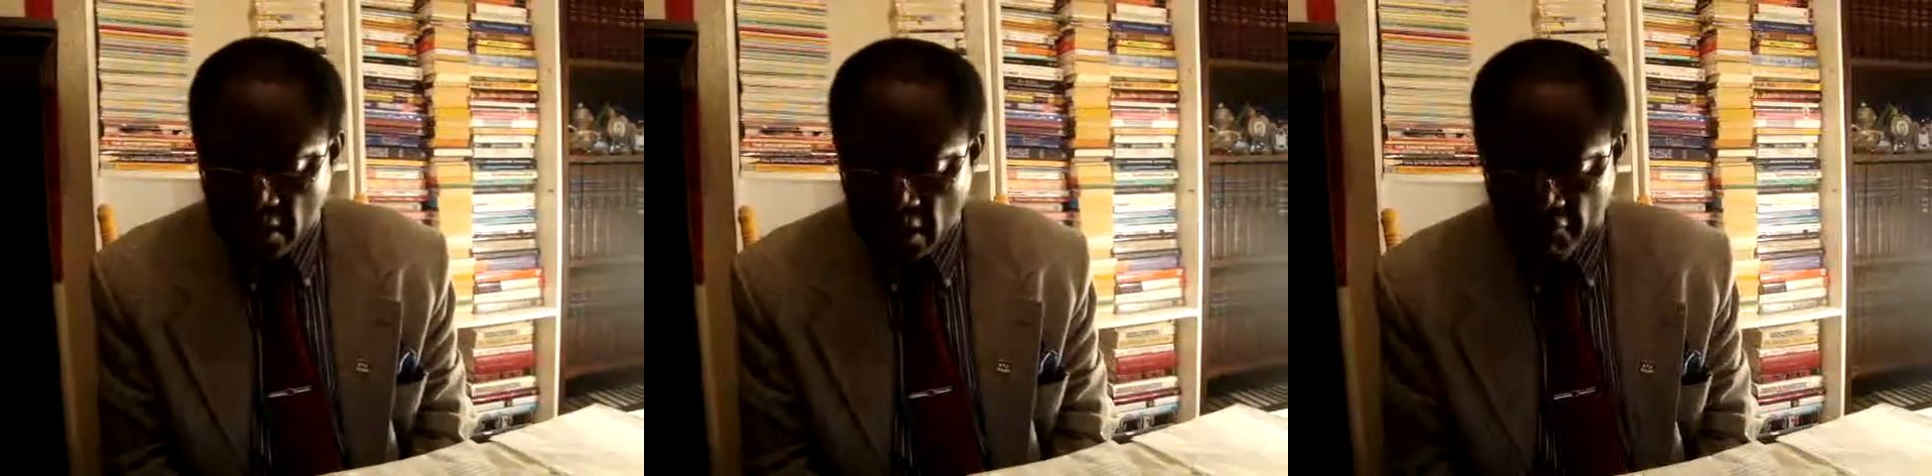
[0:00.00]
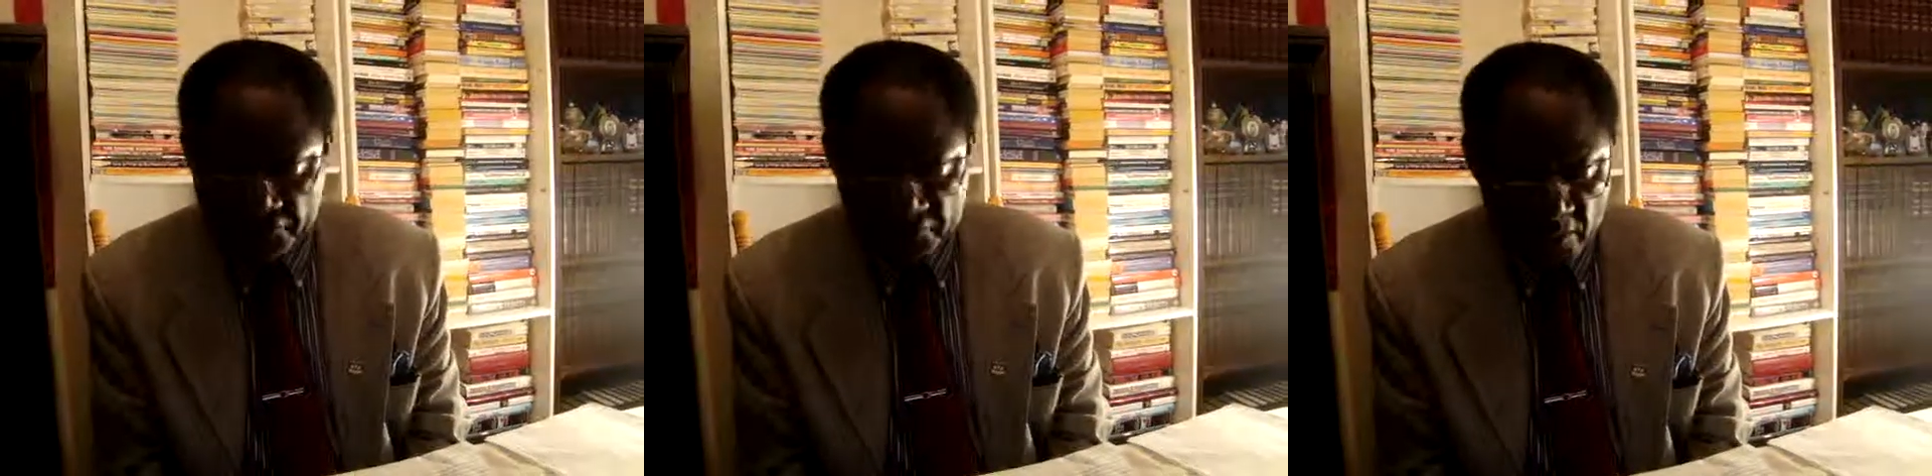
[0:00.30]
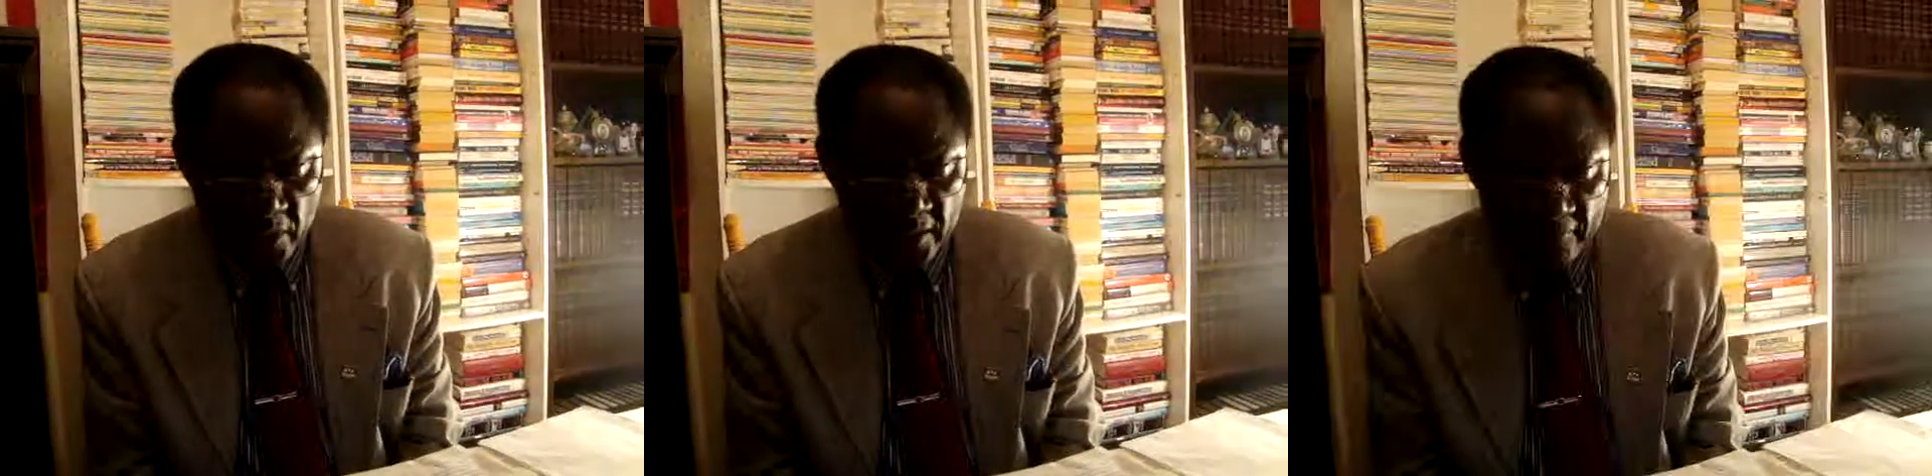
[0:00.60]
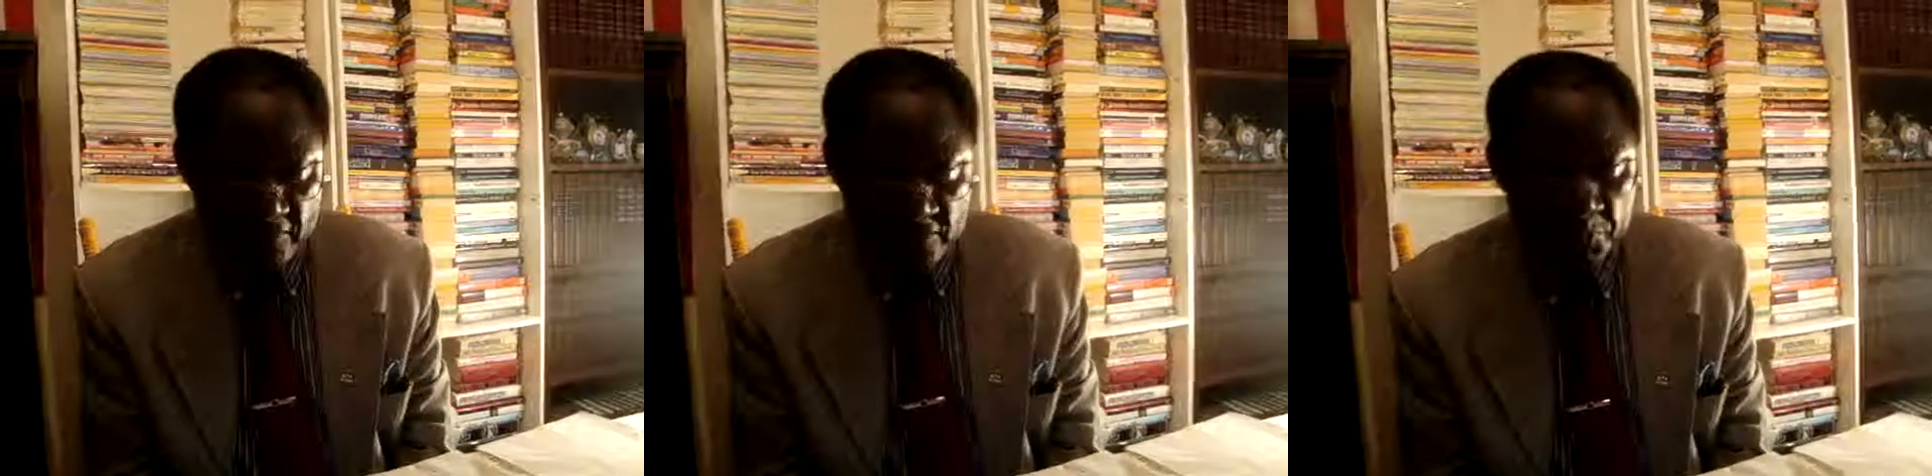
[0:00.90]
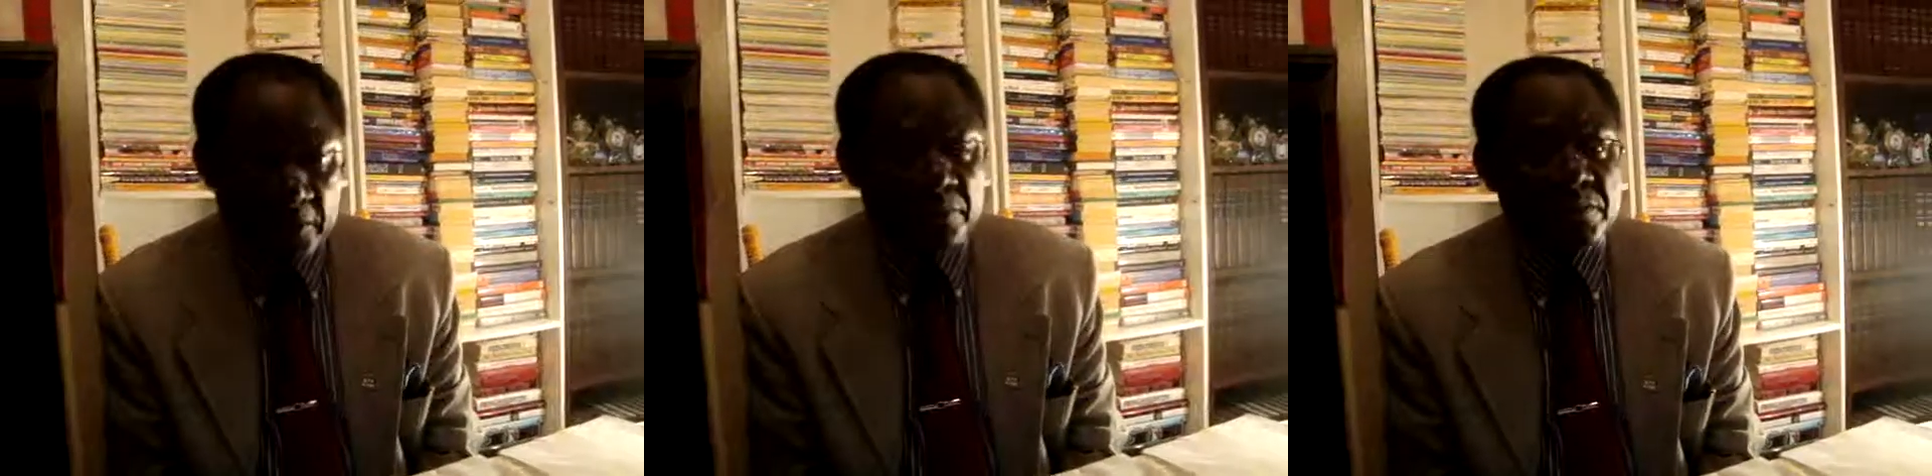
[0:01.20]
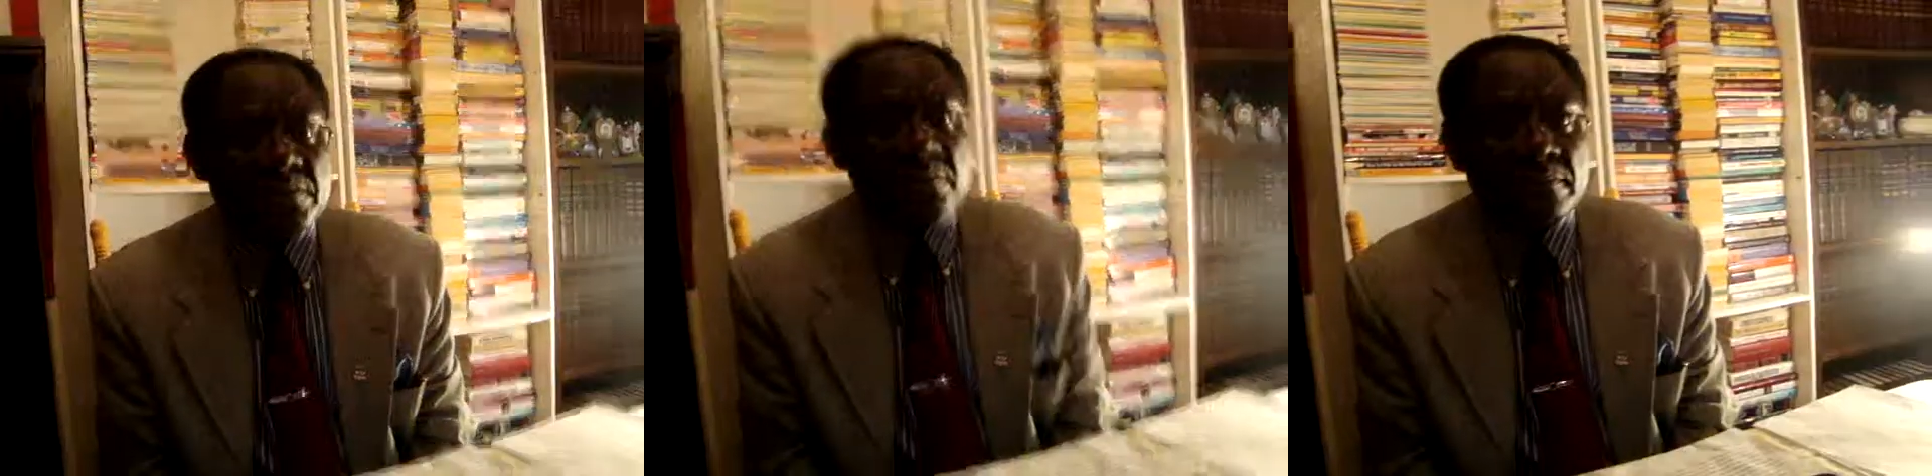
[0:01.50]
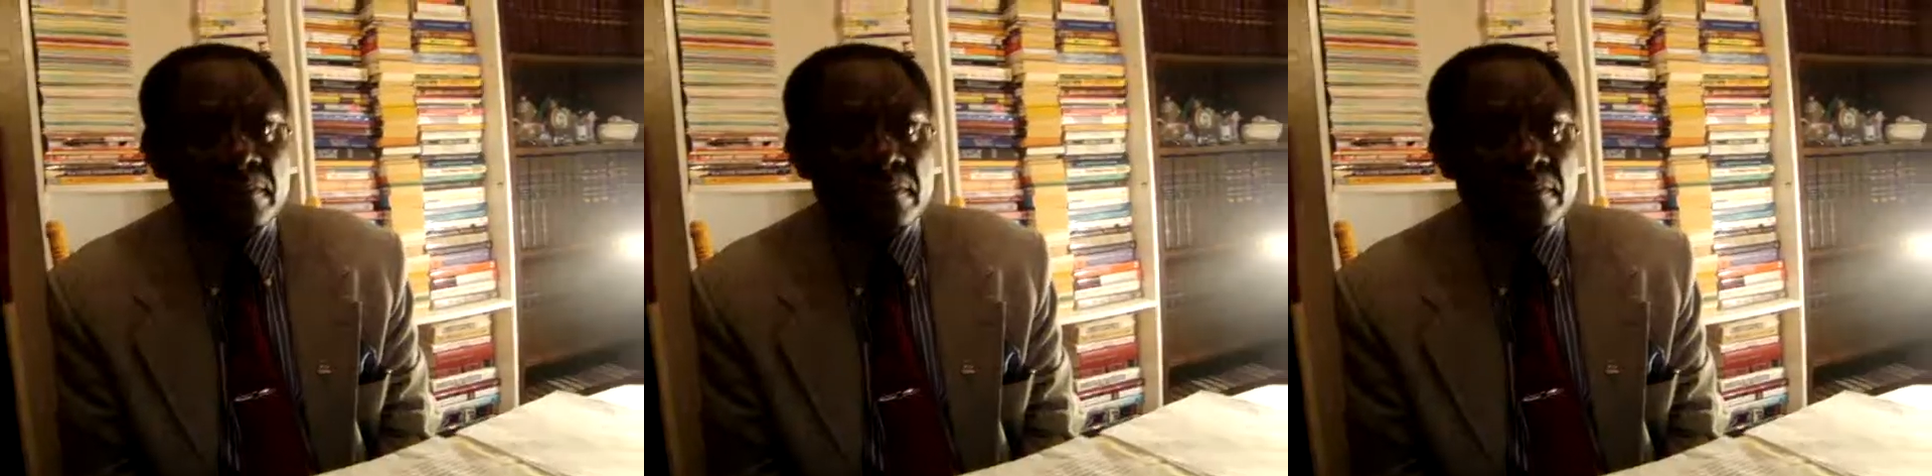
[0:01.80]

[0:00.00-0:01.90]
of shadowing native speakers.